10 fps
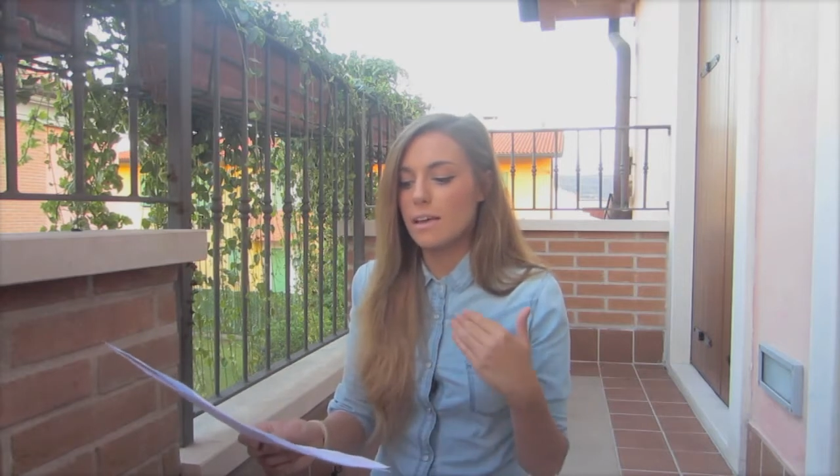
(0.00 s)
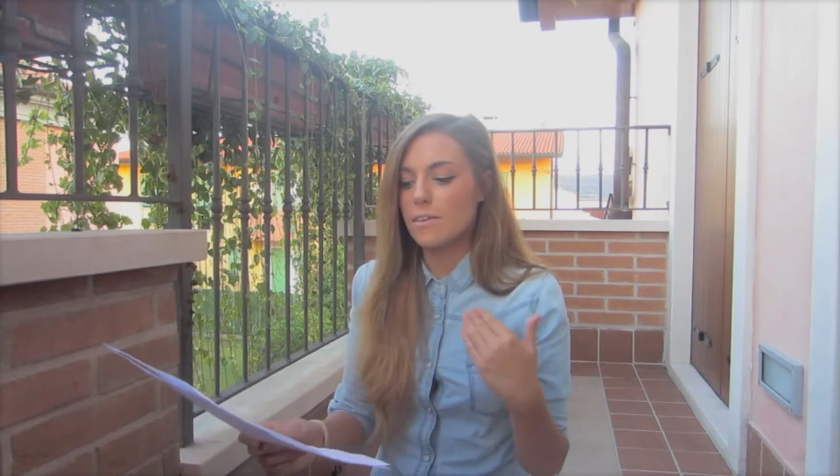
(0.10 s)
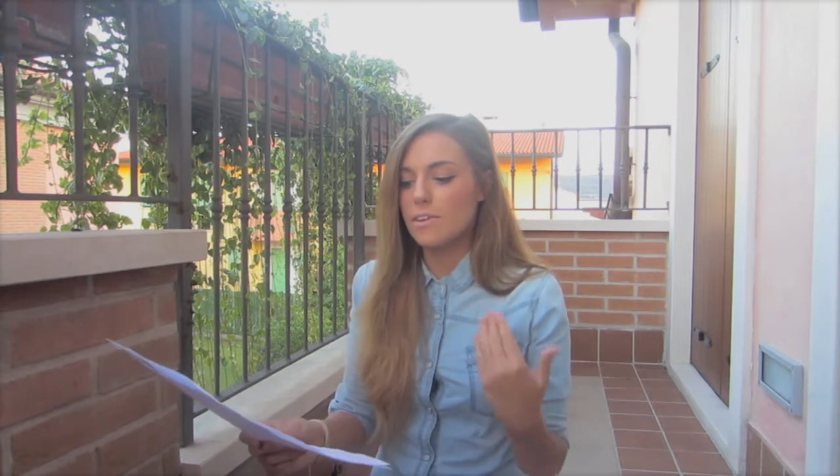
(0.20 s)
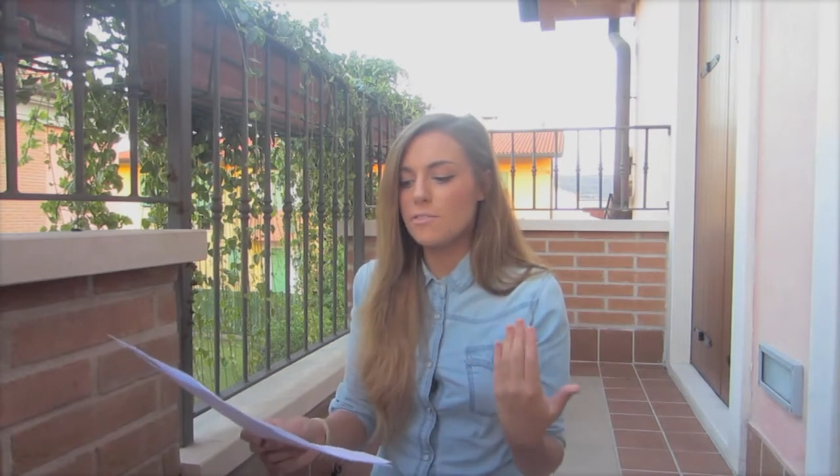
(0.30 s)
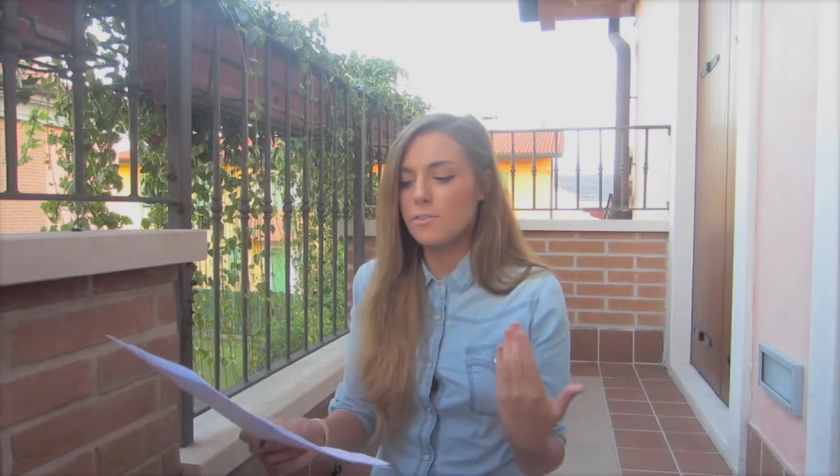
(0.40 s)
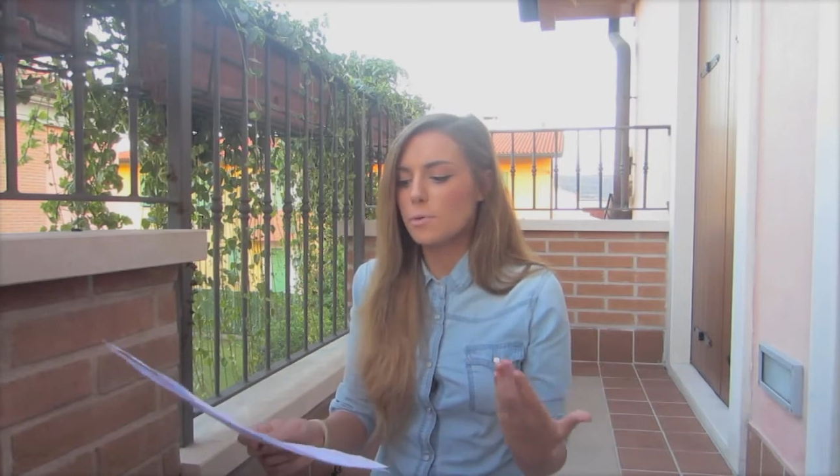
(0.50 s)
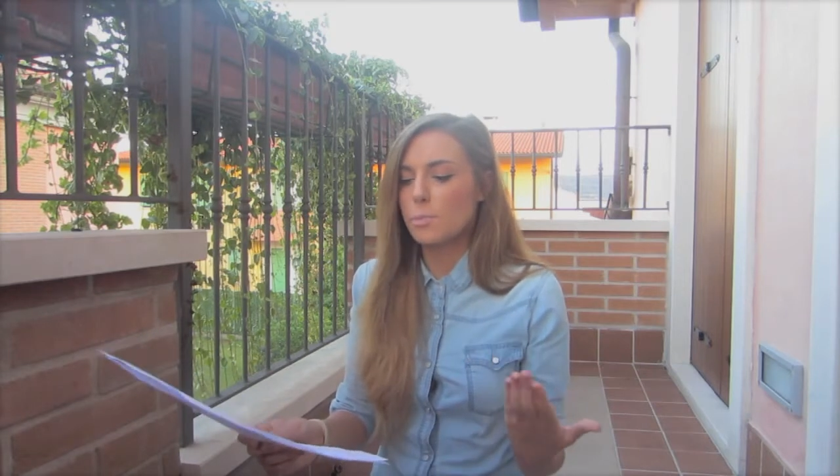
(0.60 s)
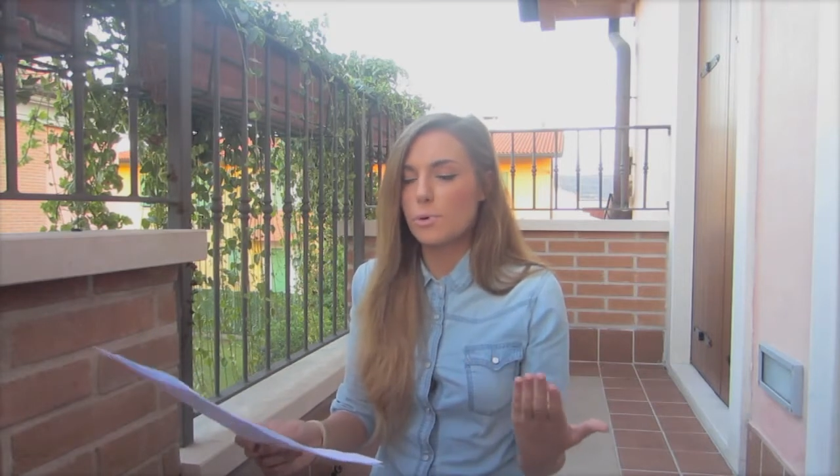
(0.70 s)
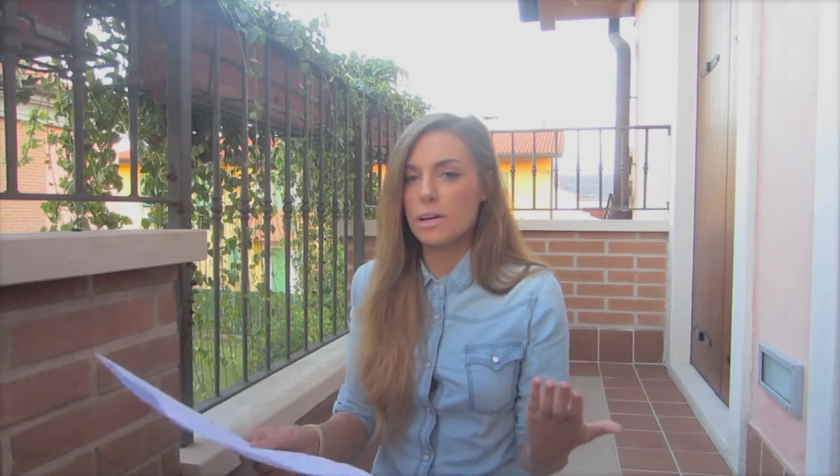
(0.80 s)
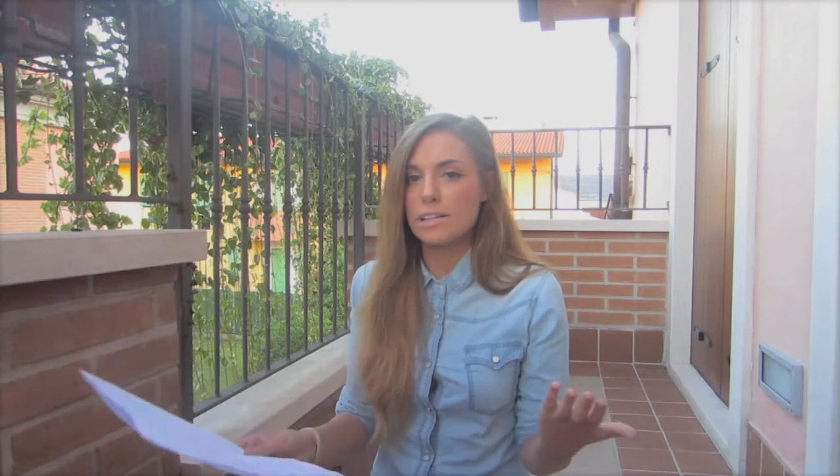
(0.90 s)
even if you're
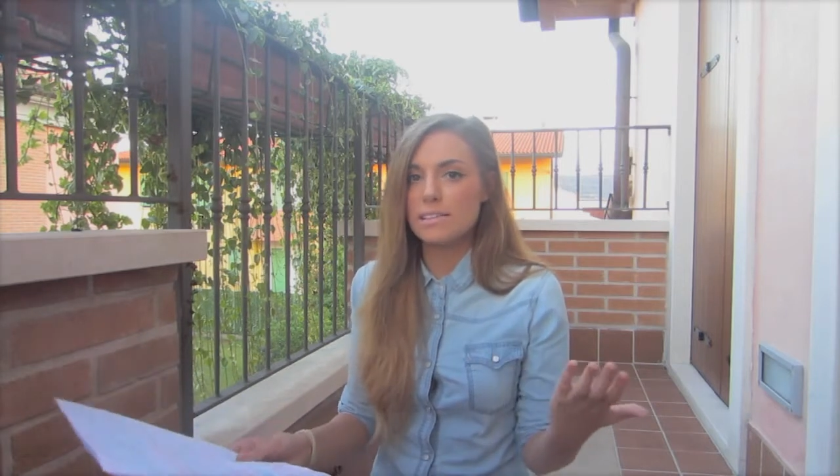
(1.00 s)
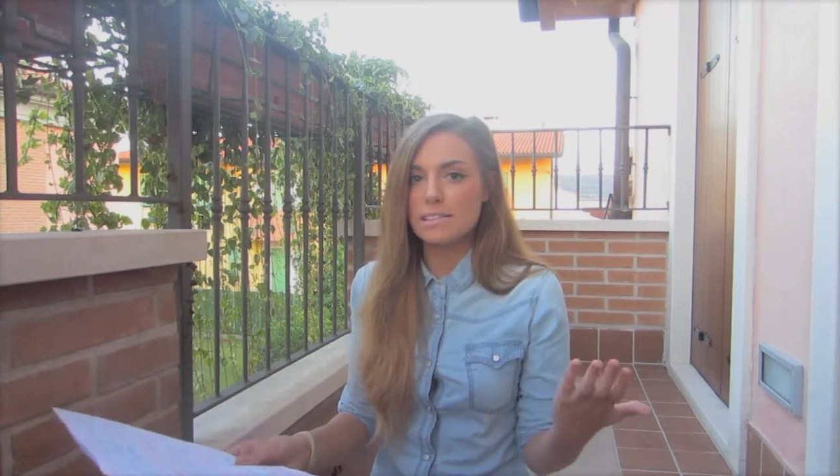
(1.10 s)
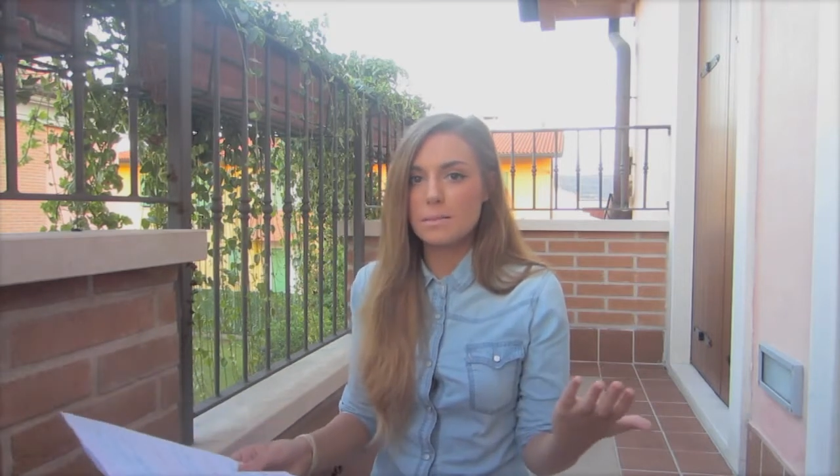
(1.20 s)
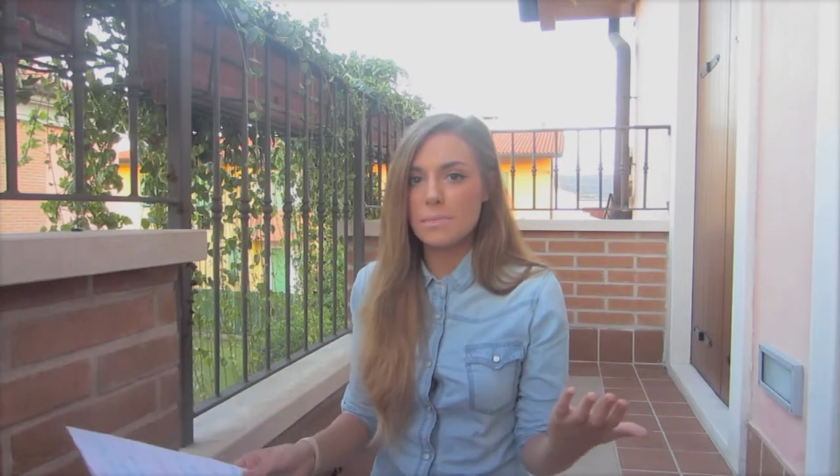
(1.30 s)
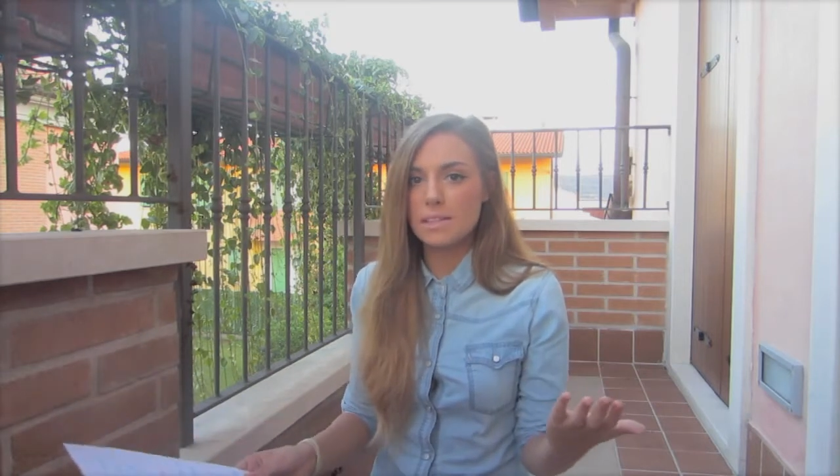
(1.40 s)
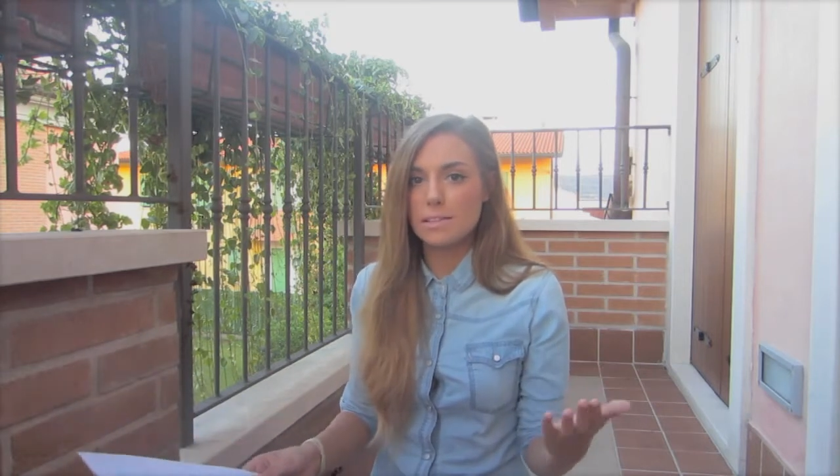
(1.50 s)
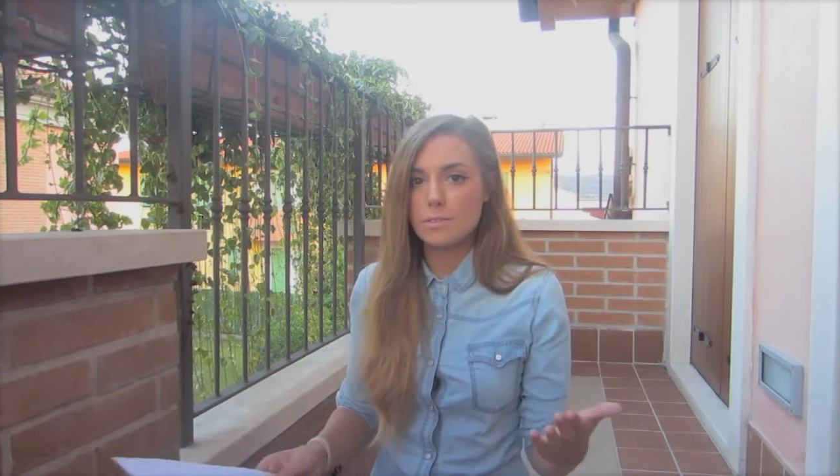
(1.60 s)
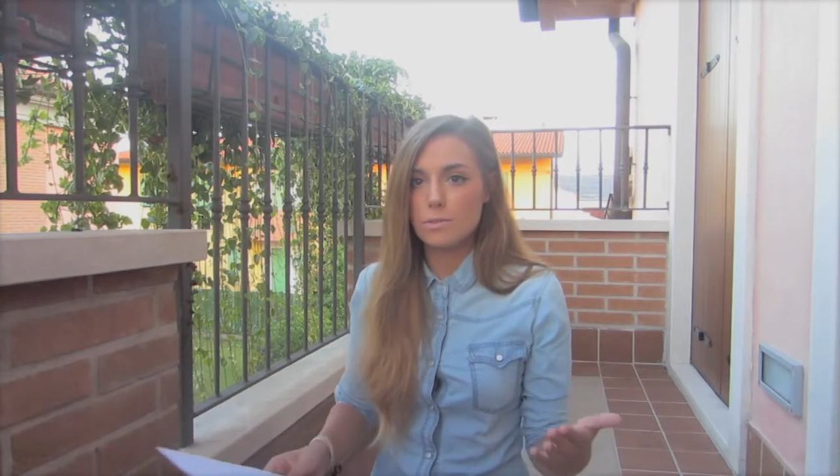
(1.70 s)
poor, it doesn't mean that